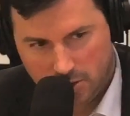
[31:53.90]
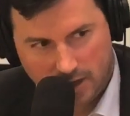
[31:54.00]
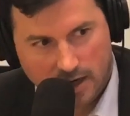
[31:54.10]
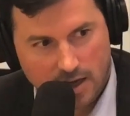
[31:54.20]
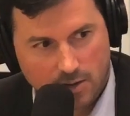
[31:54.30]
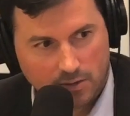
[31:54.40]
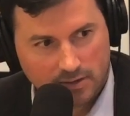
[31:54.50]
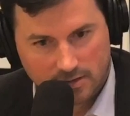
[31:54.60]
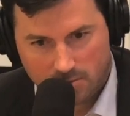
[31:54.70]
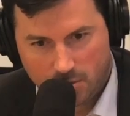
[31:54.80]
building an
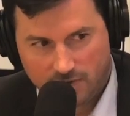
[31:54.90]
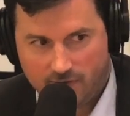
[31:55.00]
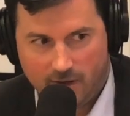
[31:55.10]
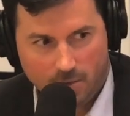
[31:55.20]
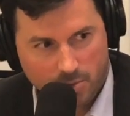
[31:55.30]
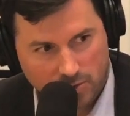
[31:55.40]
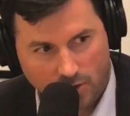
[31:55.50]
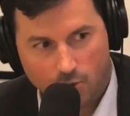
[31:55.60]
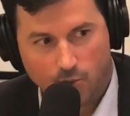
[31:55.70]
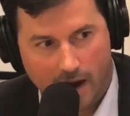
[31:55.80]
ecosystem of
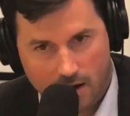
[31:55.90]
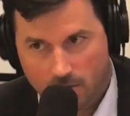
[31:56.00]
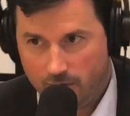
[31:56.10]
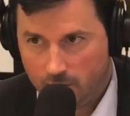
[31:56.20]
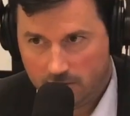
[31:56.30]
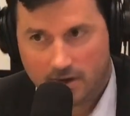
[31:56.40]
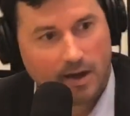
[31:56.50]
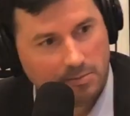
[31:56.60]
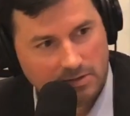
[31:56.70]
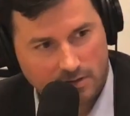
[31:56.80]
developers around those
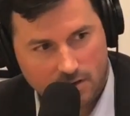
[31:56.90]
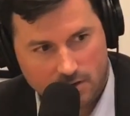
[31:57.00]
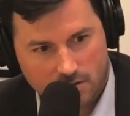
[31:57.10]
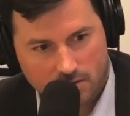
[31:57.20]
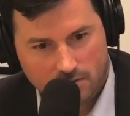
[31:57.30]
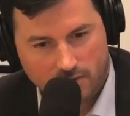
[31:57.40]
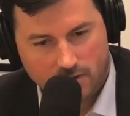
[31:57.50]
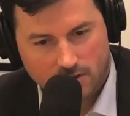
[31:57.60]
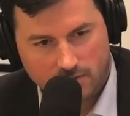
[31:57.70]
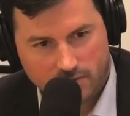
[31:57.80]
types of
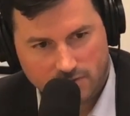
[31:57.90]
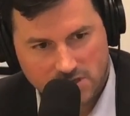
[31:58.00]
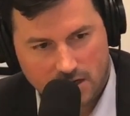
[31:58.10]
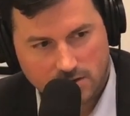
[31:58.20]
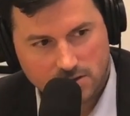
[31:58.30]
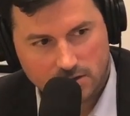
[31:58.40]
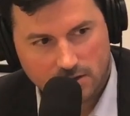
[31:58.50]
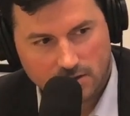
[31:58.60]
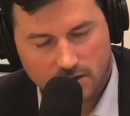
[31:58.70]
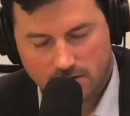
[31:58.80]

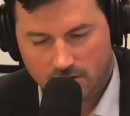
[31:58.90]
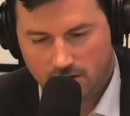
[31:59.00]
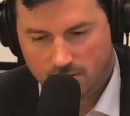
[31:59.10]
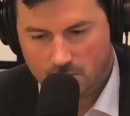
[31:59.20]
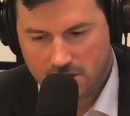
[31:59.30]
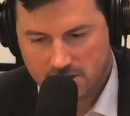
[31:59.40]
challenges. As you